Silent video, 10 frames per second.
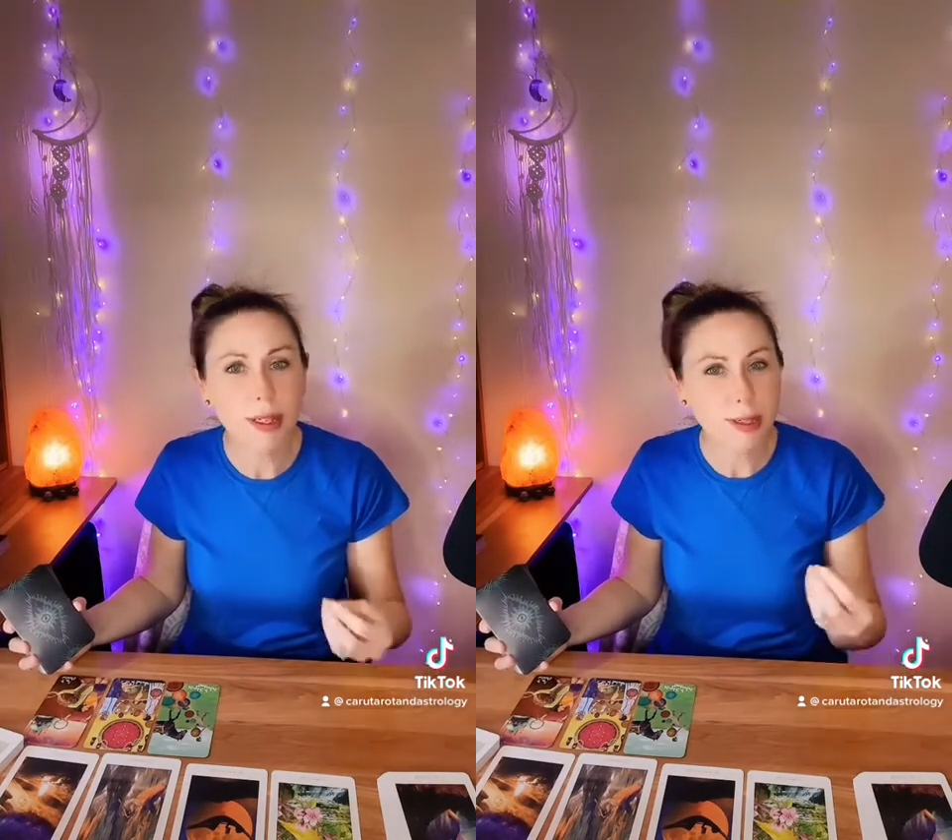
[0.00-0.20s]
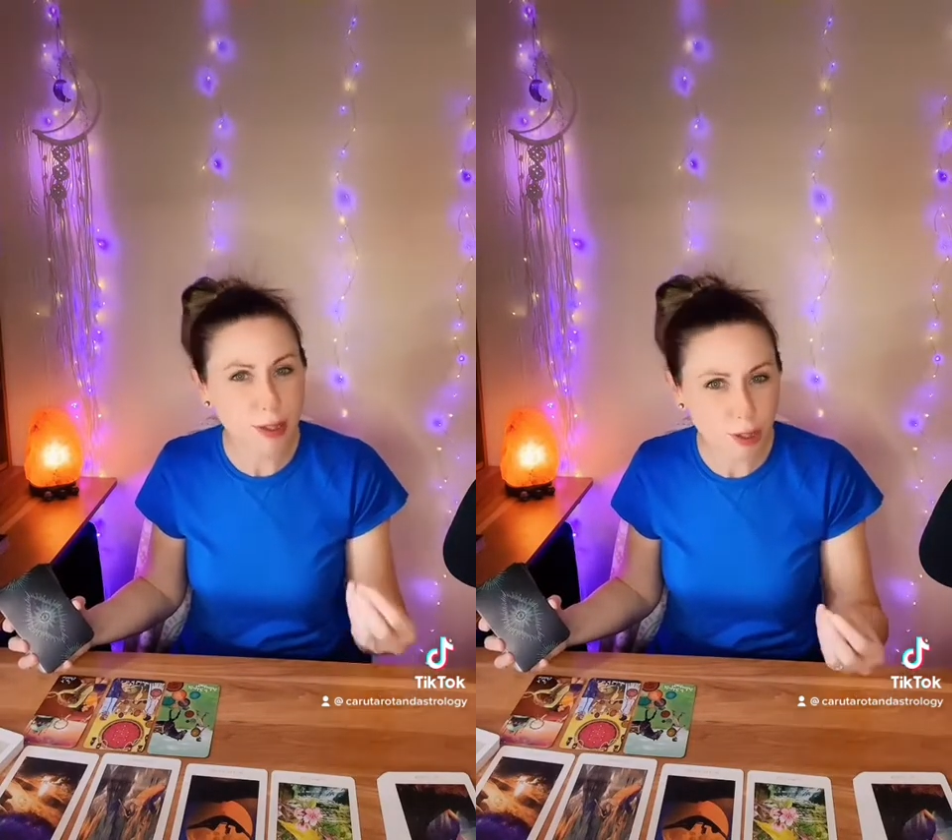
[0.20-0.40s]

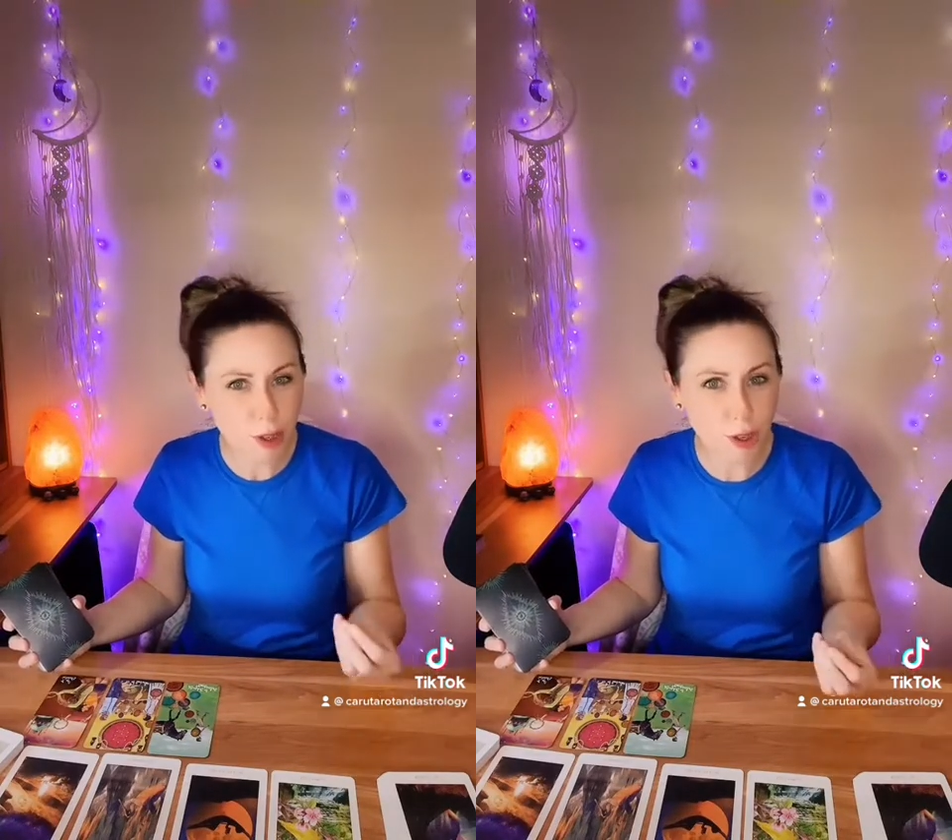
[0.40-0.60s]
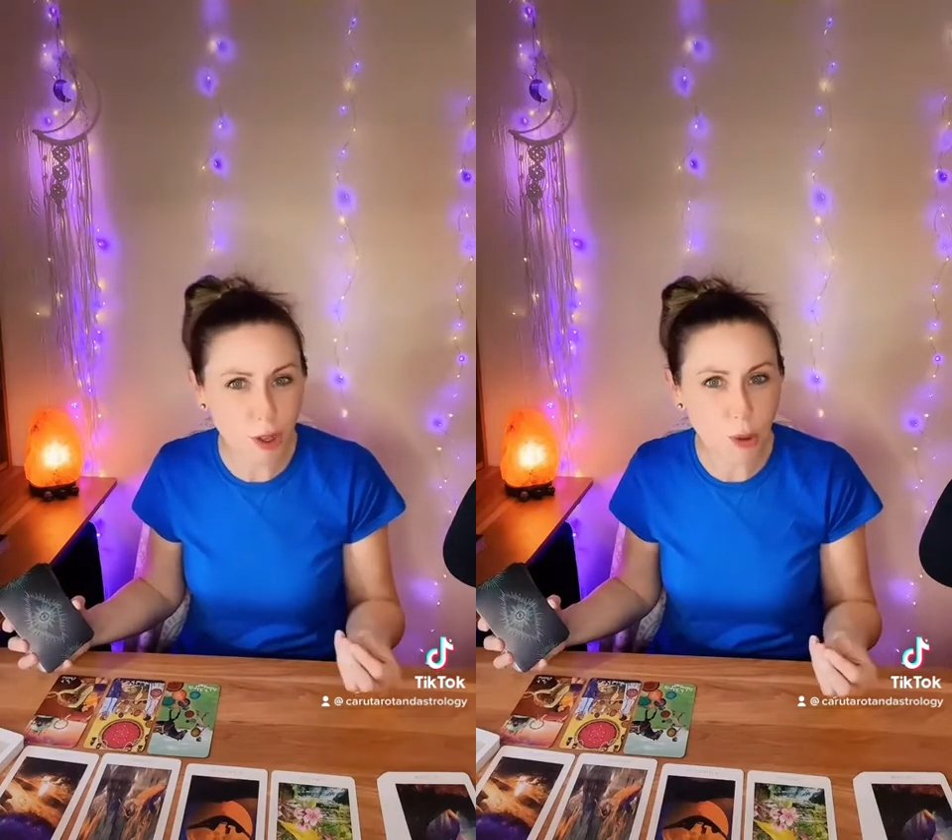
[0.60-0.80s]

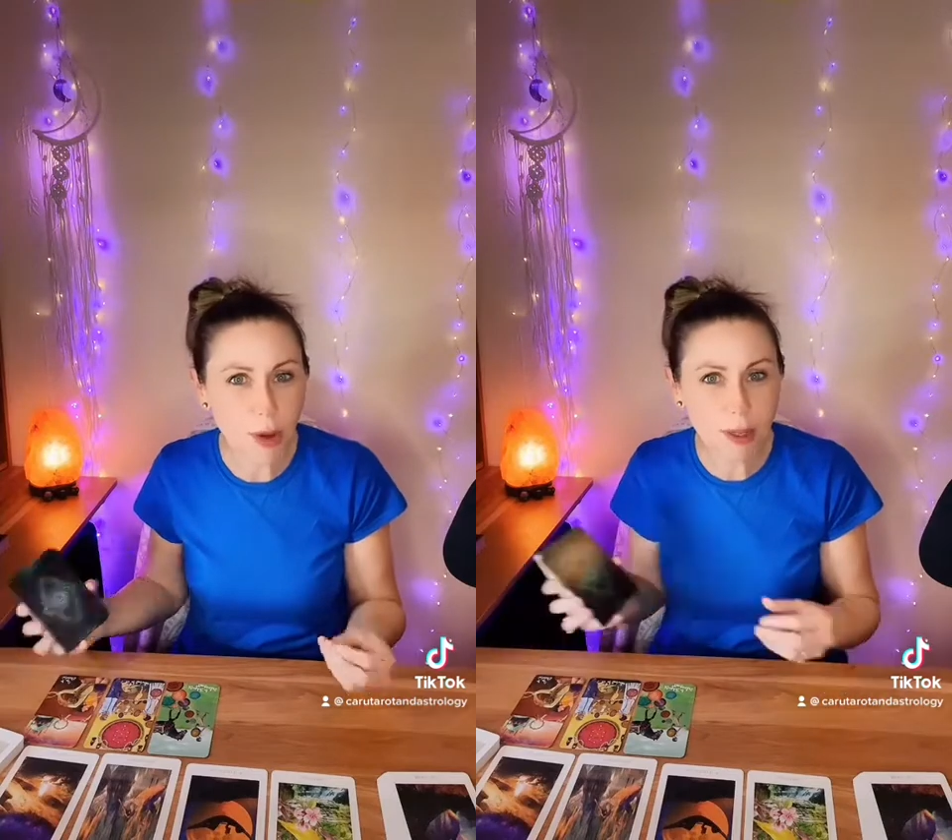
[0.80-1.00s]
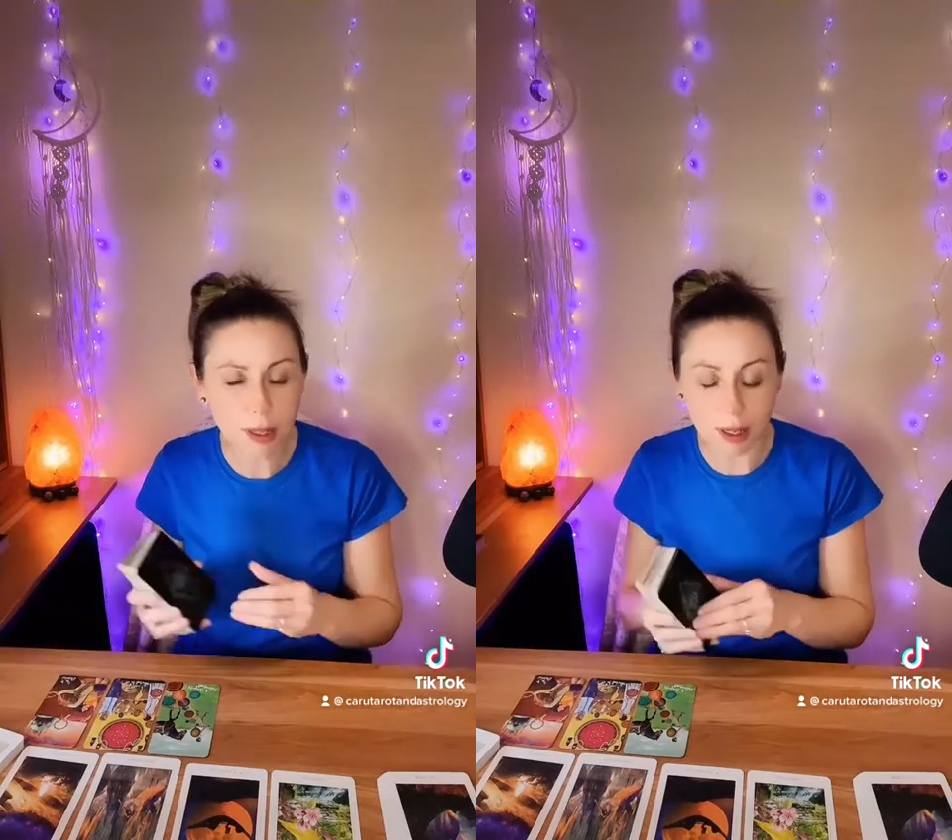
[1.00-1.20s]
secure
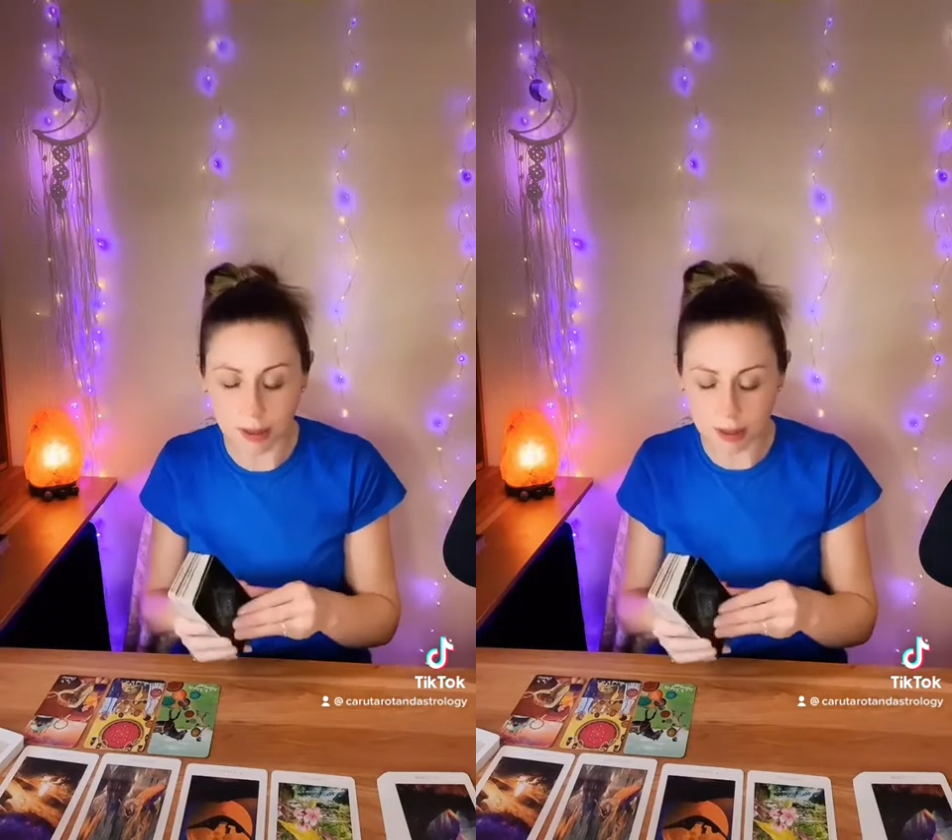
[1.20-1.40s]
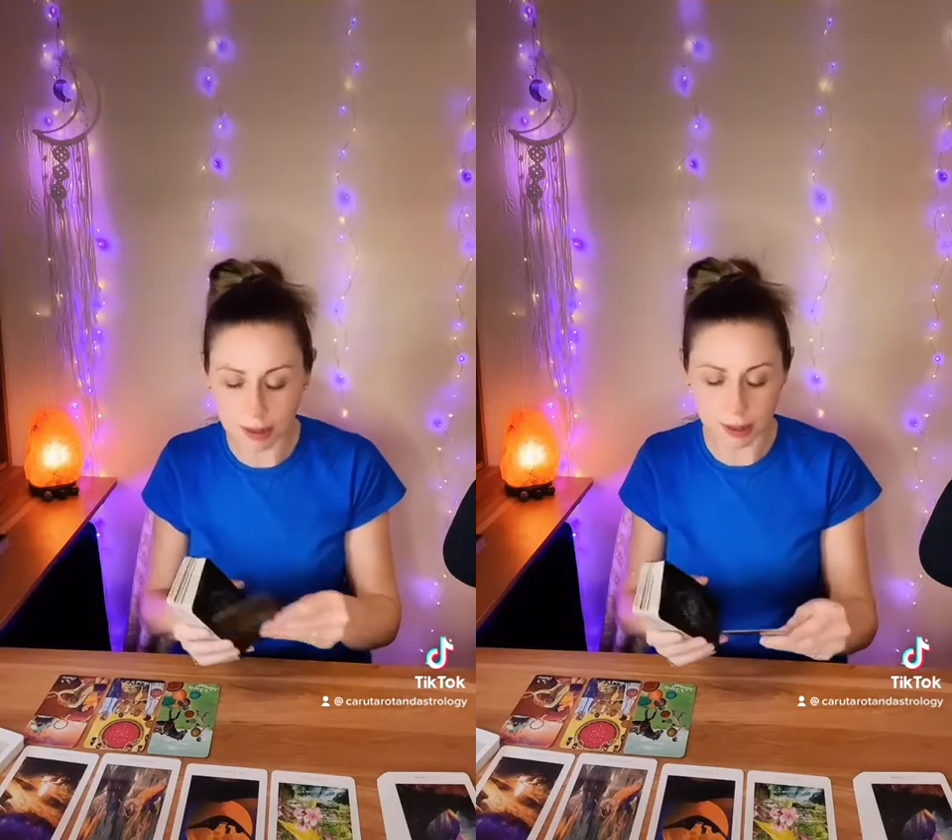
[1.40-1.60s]
at
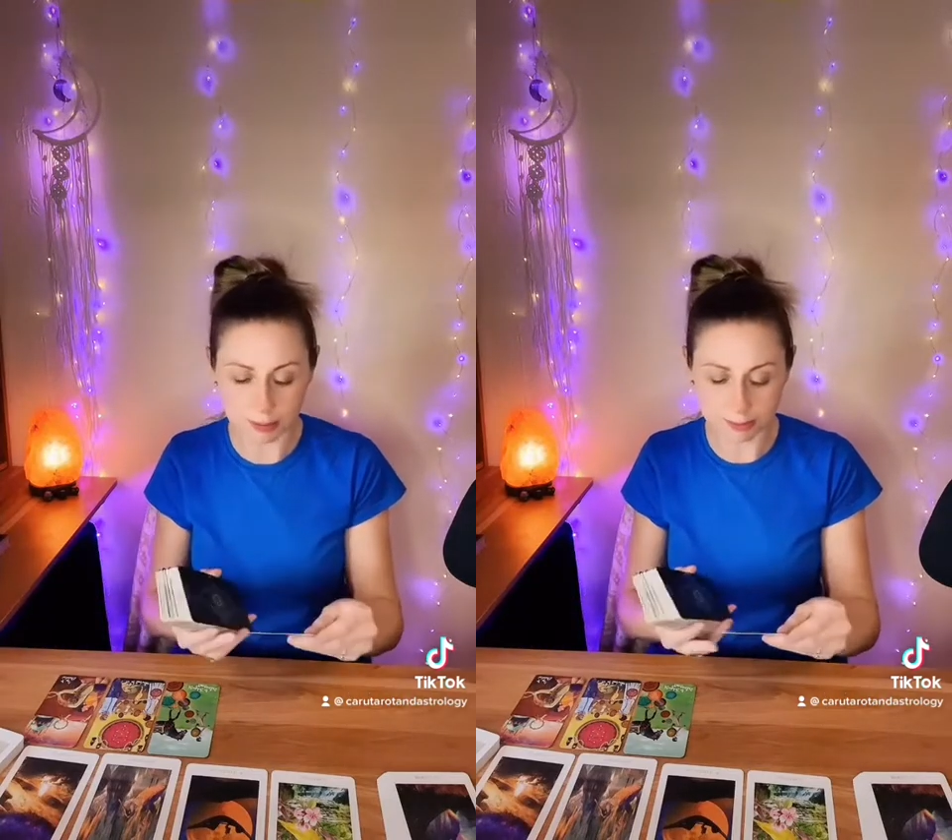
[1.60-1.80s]
last.